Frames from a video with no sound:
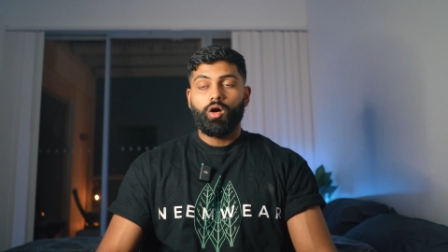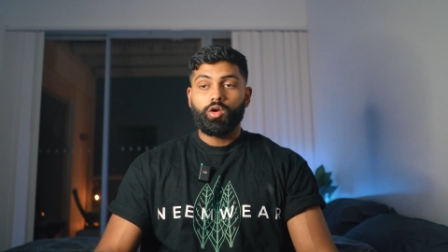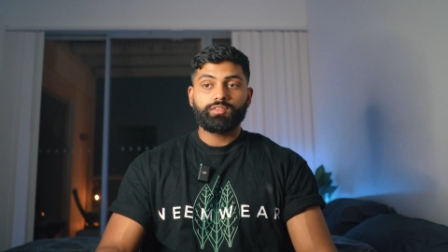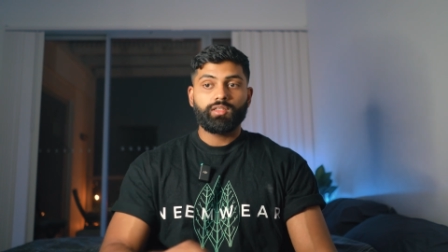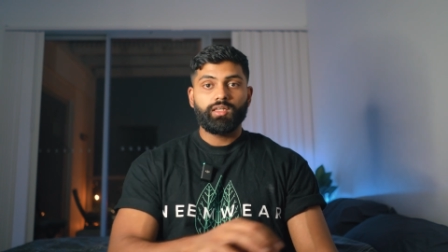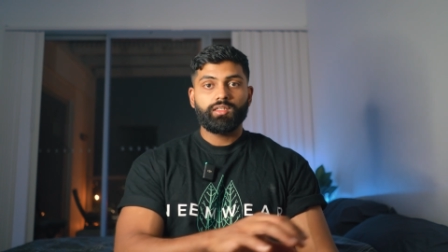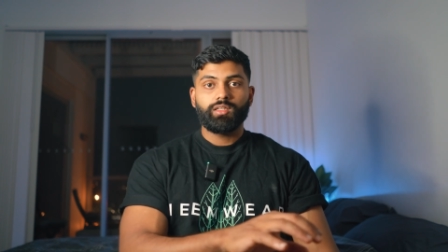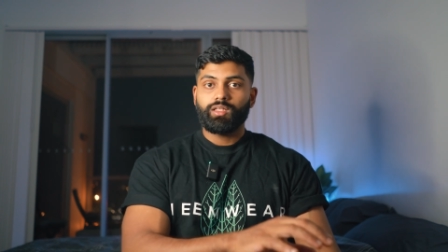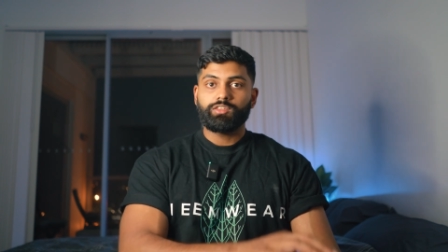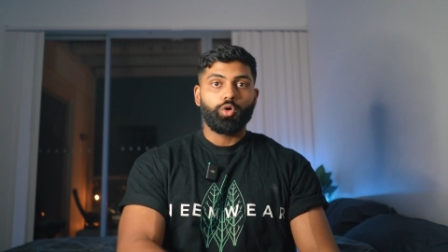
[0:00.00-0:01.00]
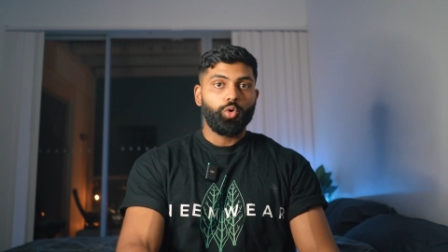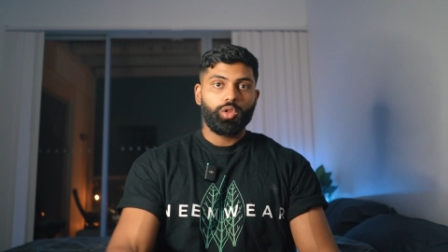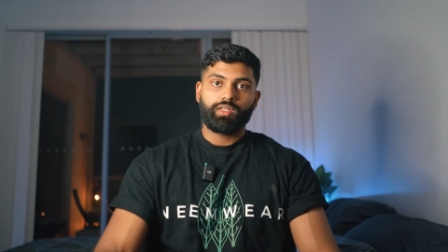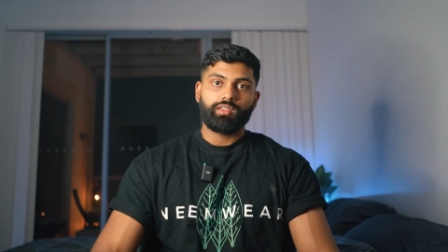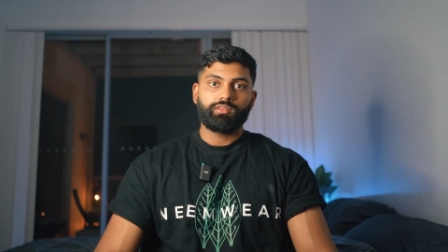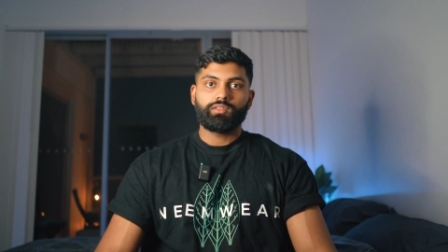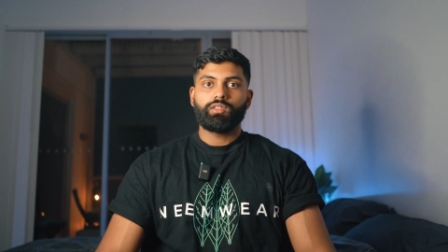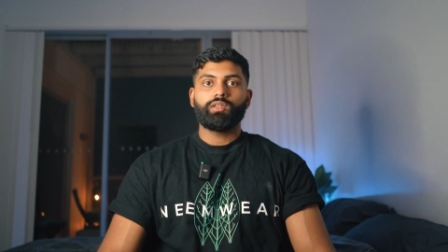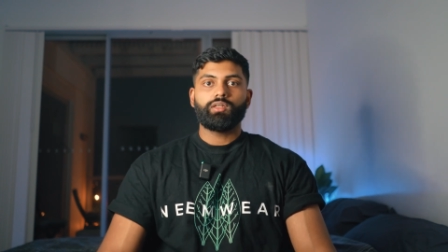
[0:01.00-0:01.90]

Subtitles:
Honestly, that's all it is.